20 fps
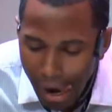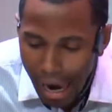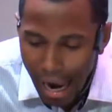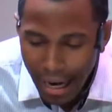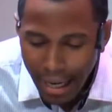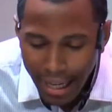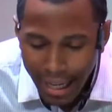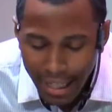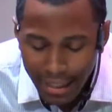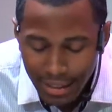
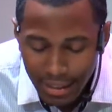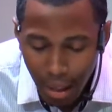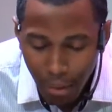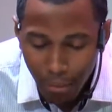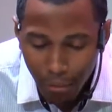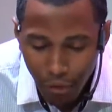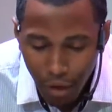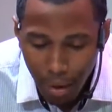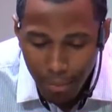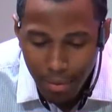I need
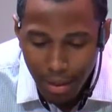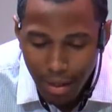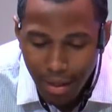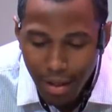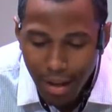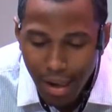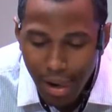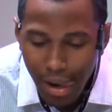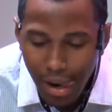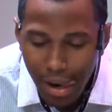something from you.
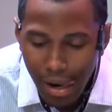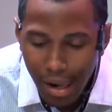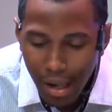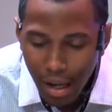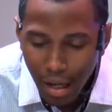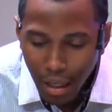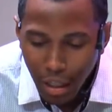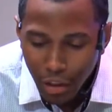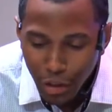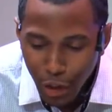
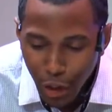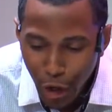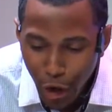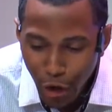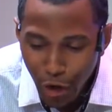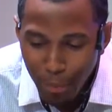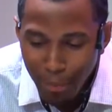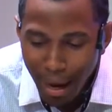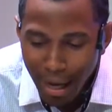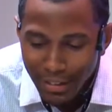You
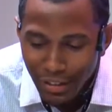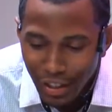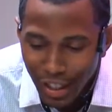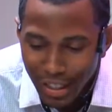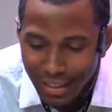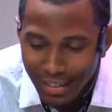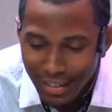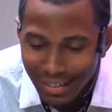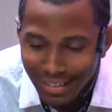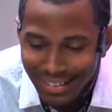heard about
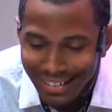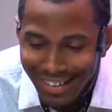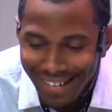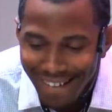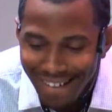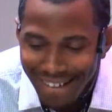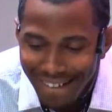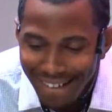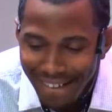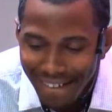Jesus.
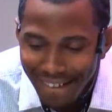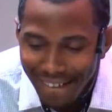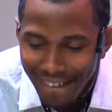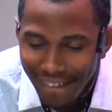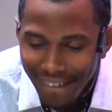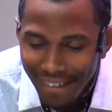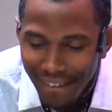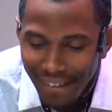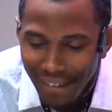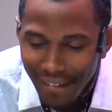
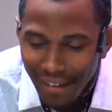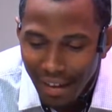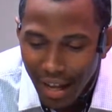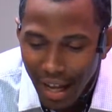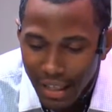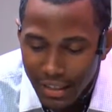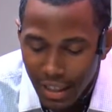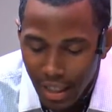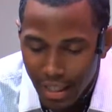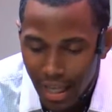
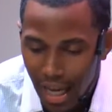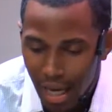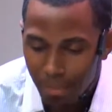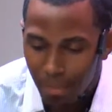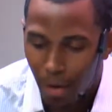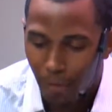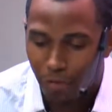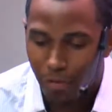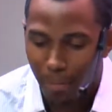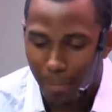And she
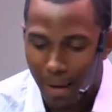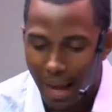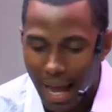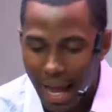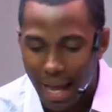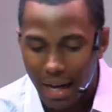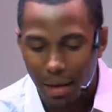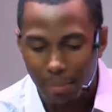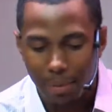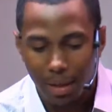came up from
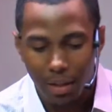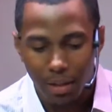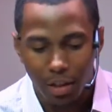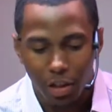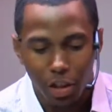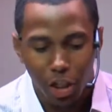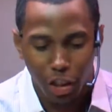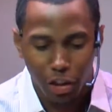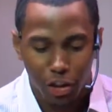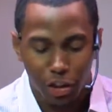behind him
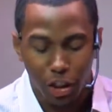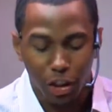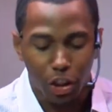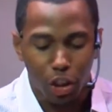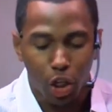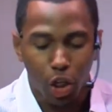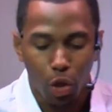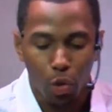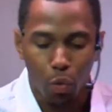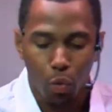and touched his
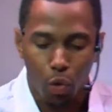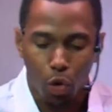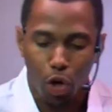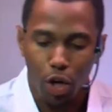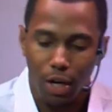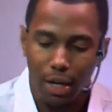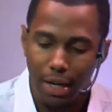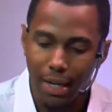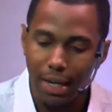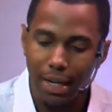
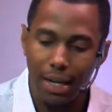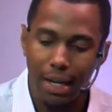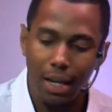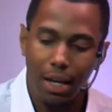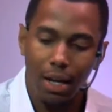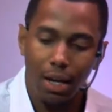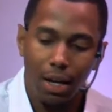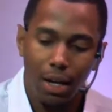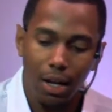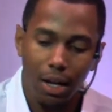cloak.
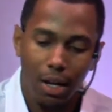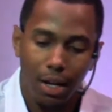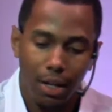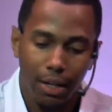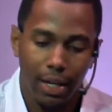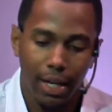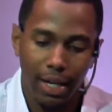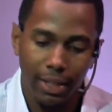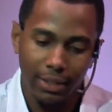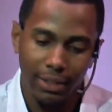
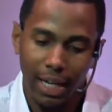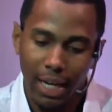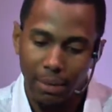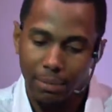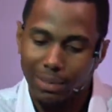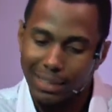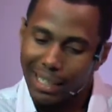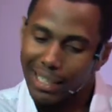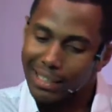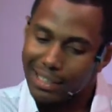King
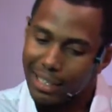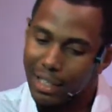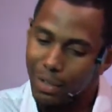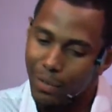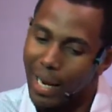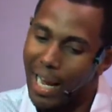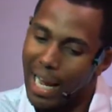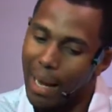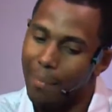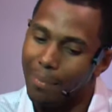James says she
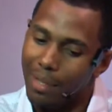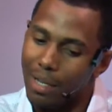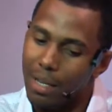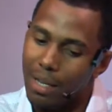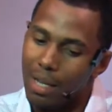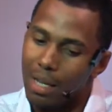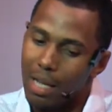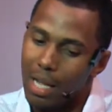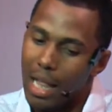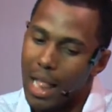grabbed
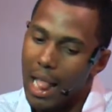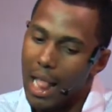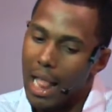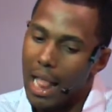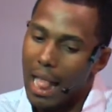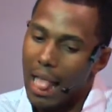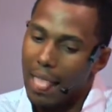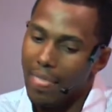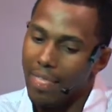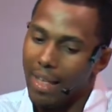the,
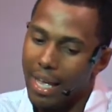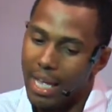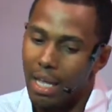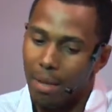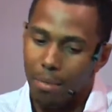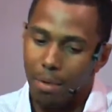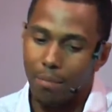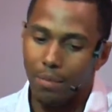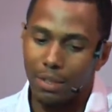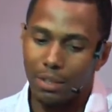the
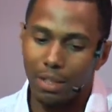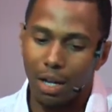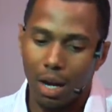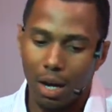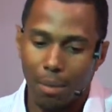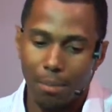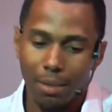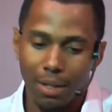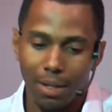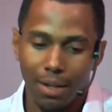hem of his
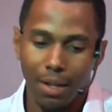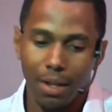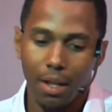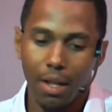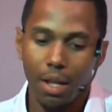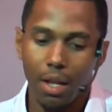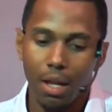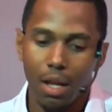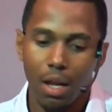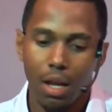garment.
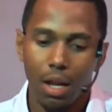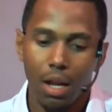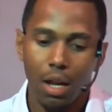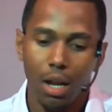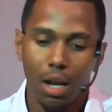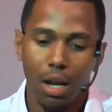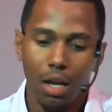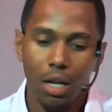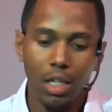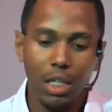
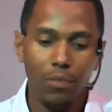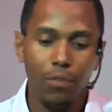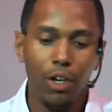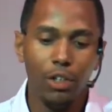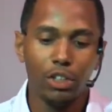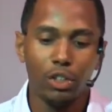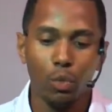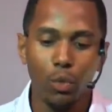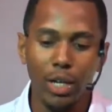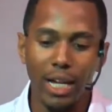Look at
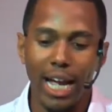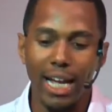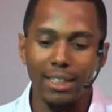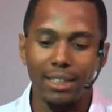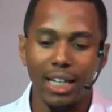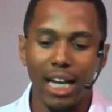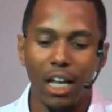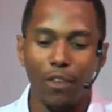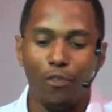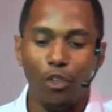verse 28
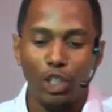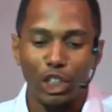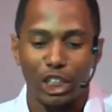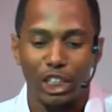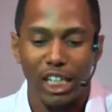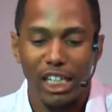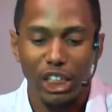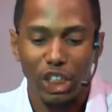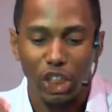says, For she